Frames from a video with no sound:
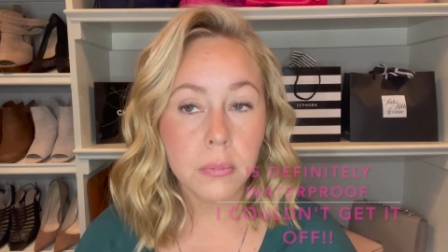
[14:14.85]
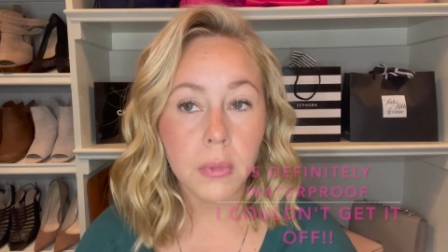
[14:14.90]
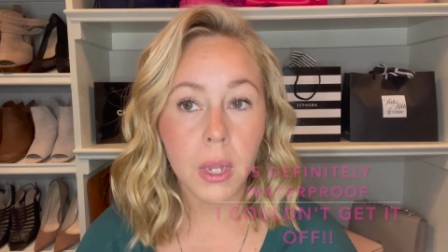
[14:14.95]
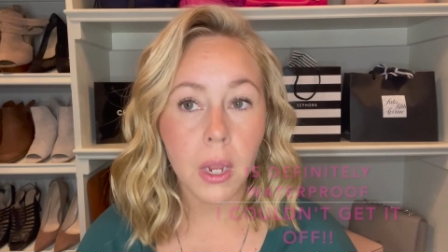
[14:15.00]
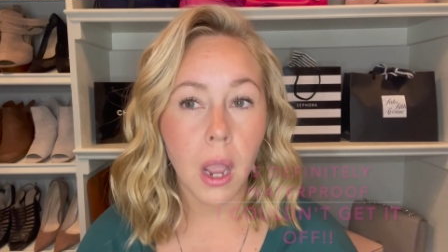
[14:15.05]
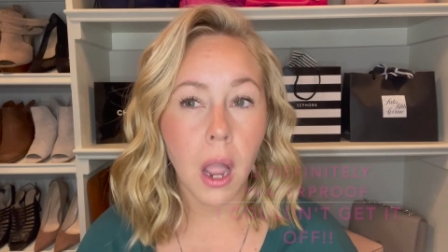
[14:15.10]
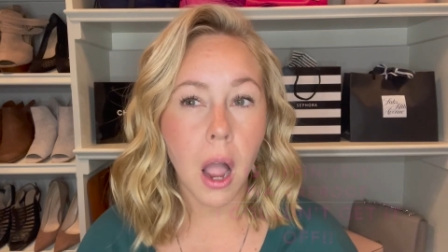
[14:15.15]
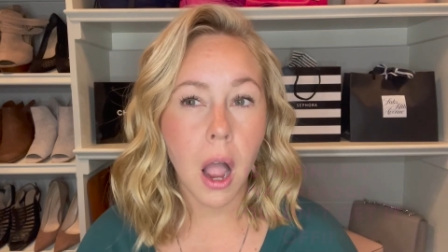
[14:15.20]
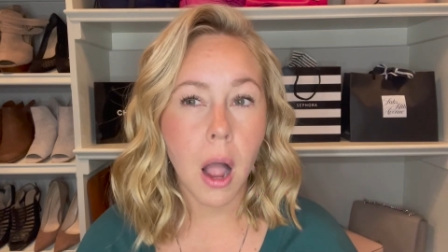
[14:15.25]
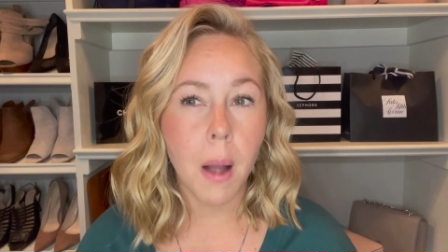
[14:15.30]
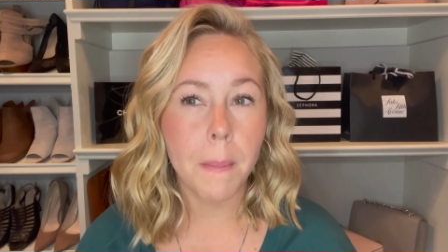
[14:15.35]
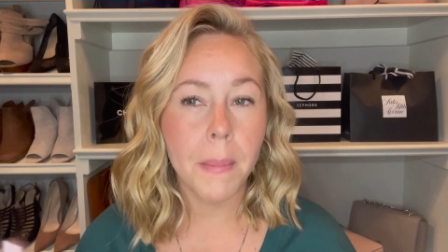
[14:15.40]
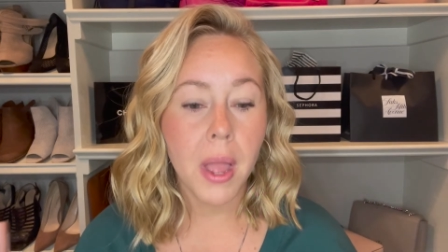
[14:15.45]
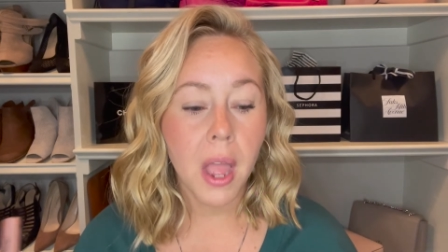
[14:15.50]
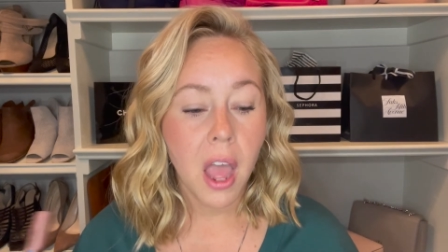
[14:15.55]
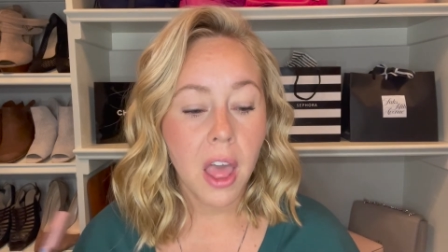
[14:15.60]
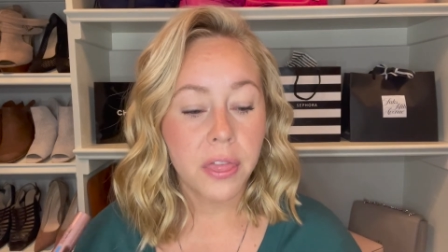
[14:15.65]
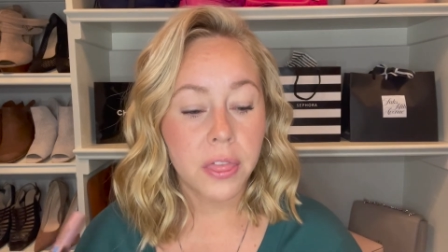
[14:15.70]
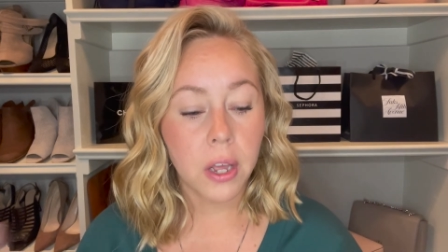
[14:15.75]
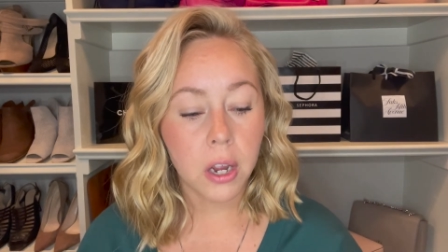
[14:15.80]

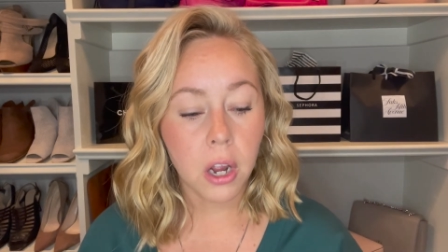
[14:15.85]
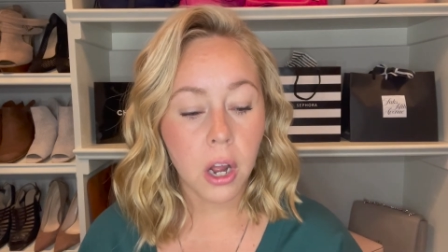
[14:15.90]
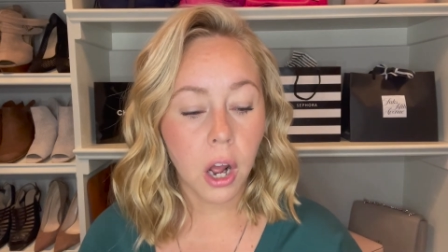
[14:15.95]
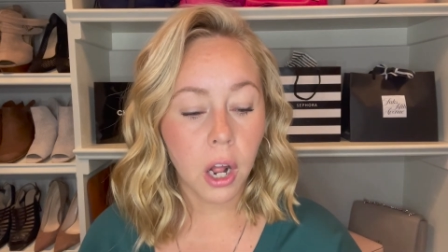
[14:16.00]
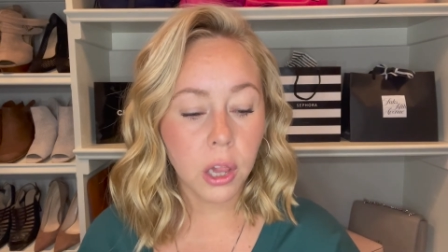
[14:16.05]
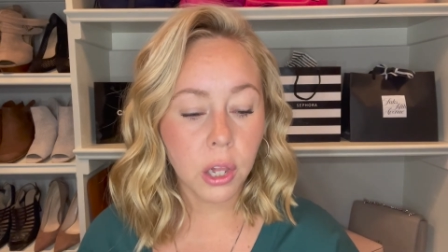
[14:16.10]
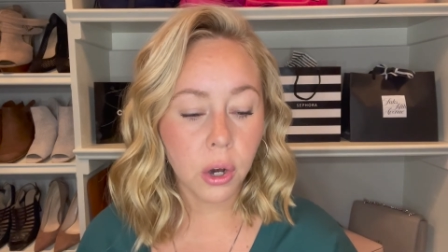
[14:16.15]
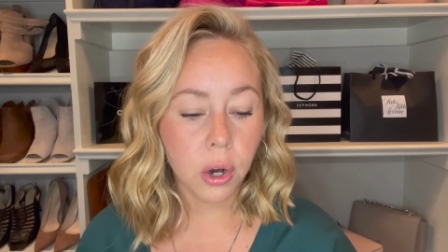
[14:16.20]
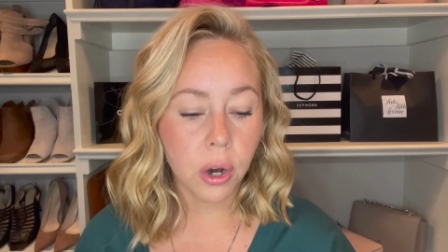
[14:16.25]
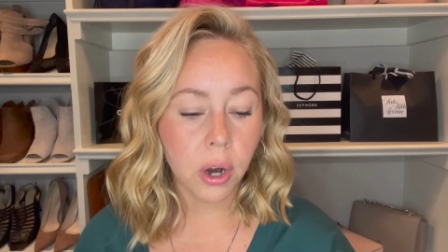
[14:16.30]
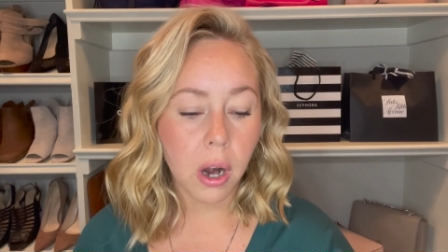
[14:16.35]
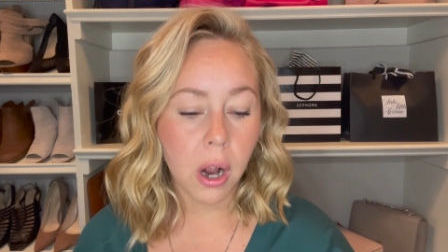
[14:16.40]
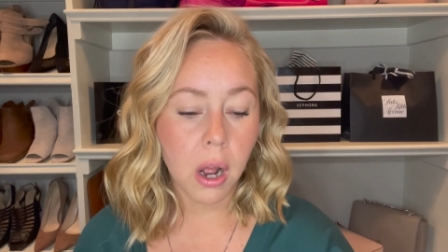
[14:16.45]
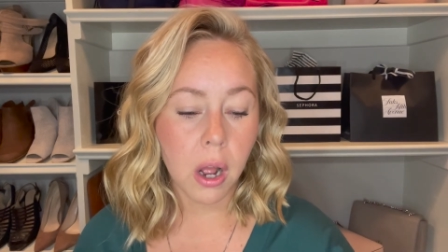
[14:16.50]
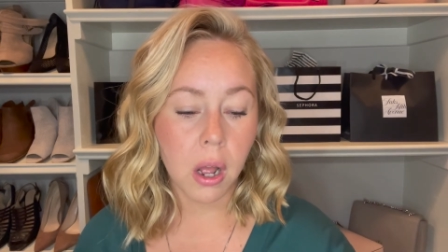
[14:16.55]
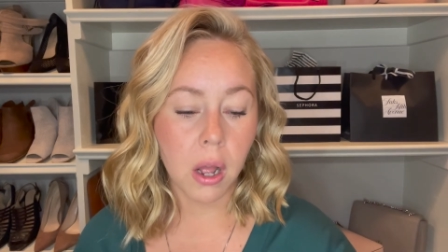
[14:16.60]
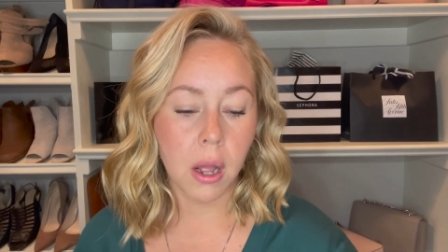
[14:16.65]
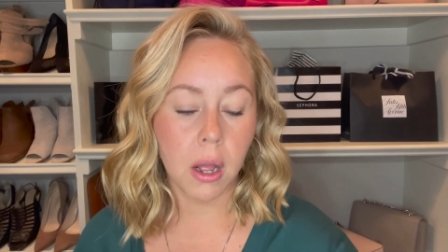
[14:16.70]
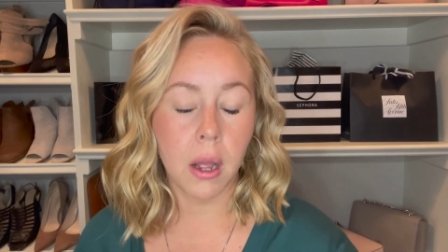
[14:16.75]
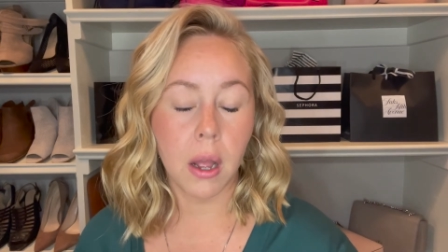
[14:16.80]
The color,
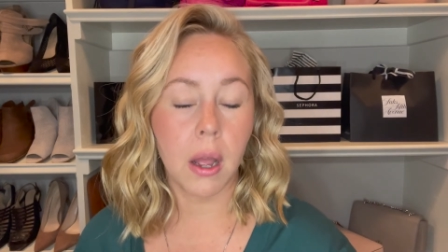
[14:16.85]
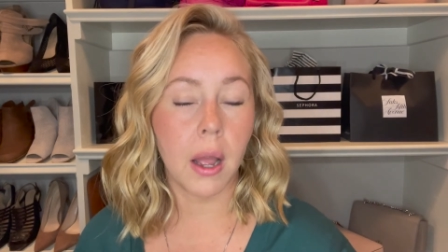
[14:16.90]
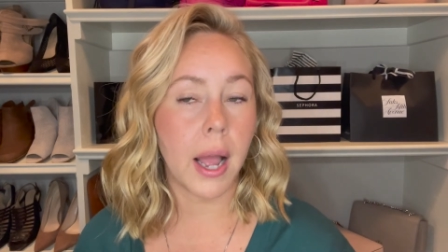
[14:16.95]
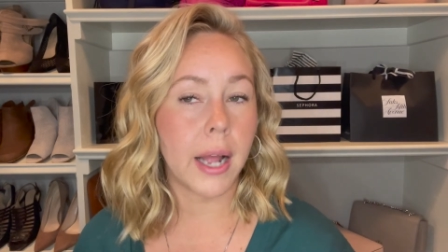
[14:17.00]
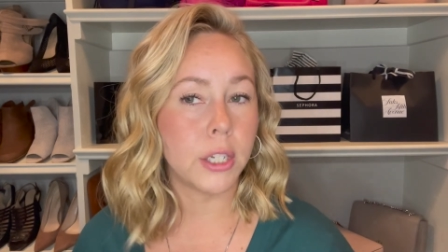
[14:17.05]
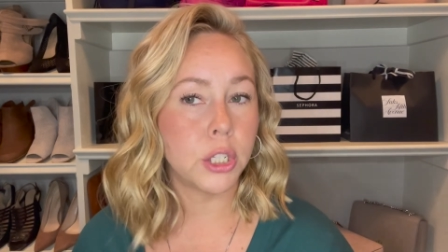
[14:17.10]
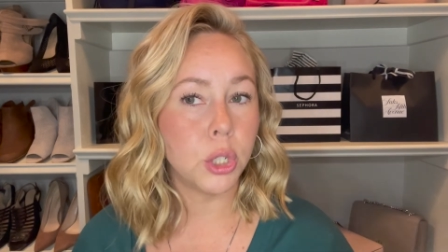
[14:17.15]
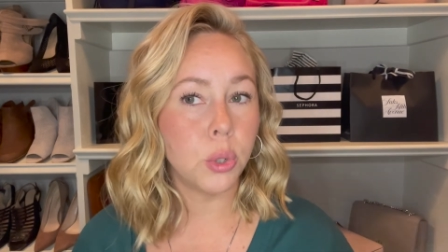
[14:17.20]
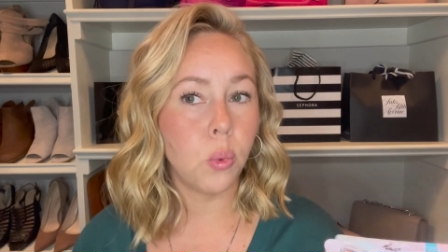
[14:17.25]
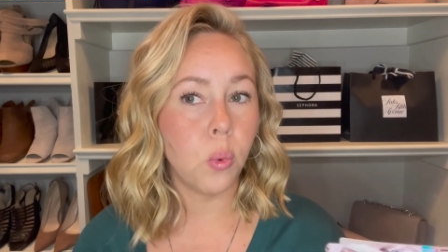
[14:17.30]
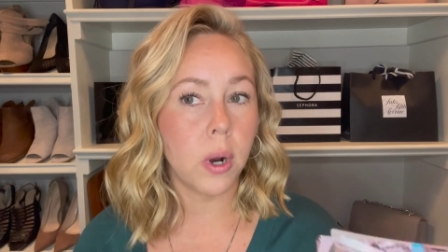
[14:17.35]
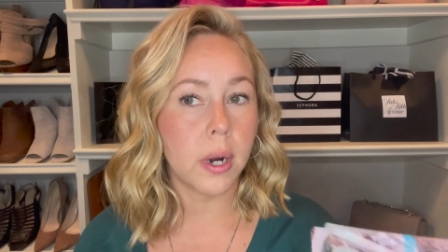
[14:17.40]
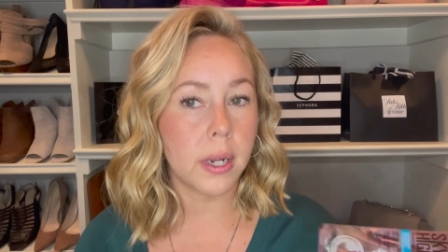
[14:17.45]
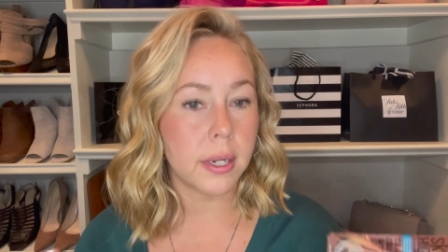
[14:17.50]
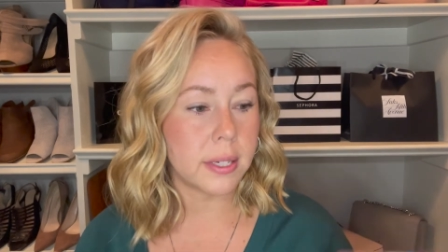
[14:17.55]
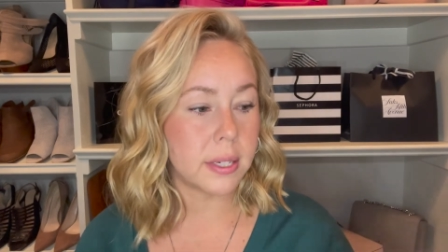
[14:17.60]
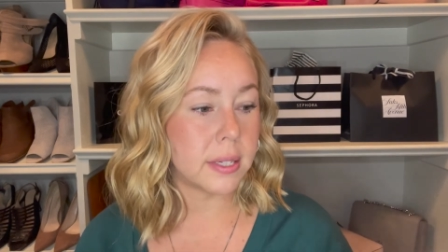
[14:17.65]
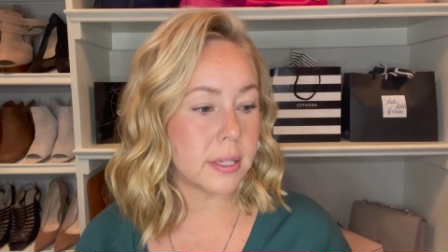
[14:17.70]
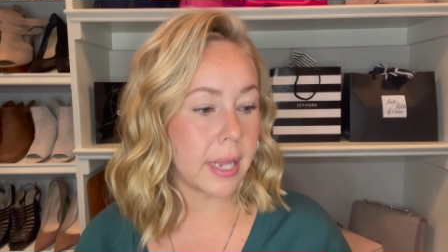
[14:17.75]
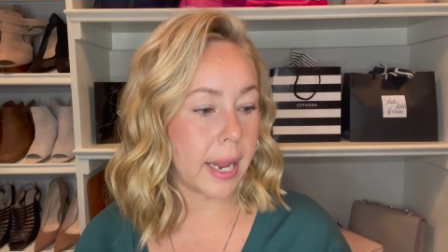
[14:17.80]
I do want to
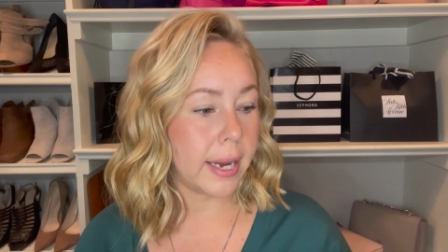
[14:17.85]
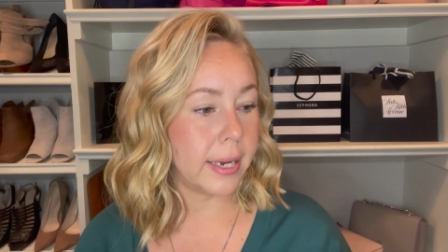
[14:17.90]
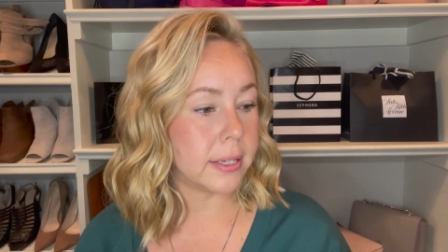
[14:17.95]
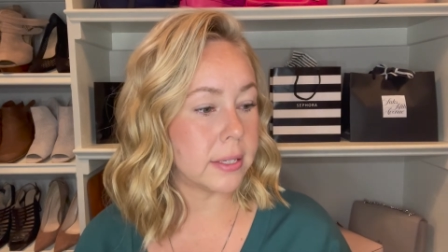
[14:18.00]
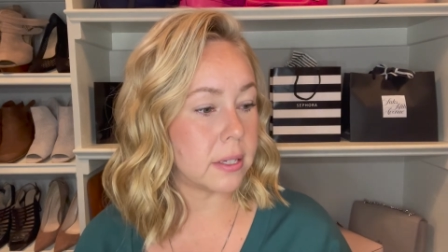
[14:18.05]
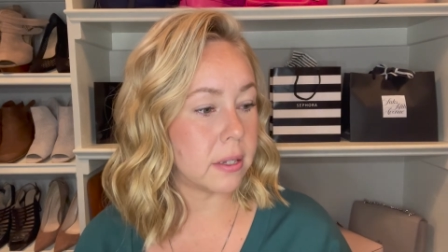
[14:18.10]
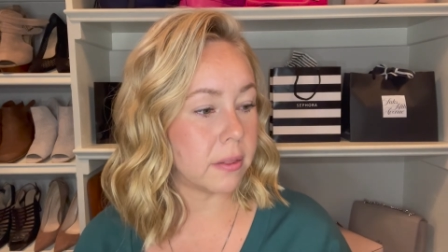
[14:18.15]
state